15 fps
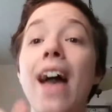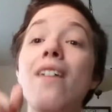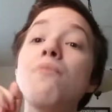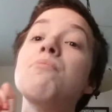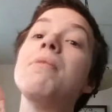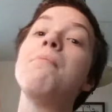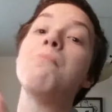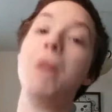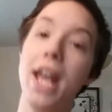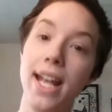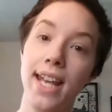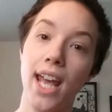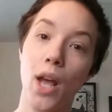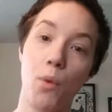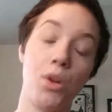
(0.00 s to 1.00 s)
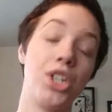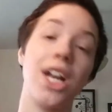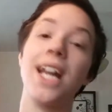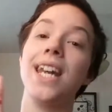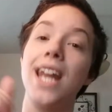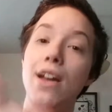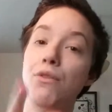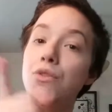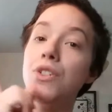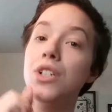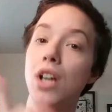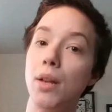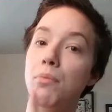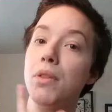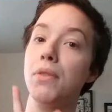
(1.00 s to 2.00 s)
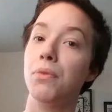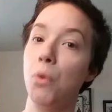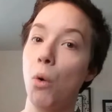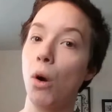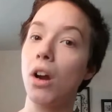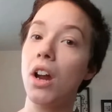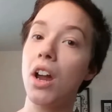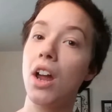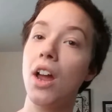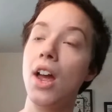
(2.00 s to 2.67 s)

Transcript: I've been baking, which I never done before,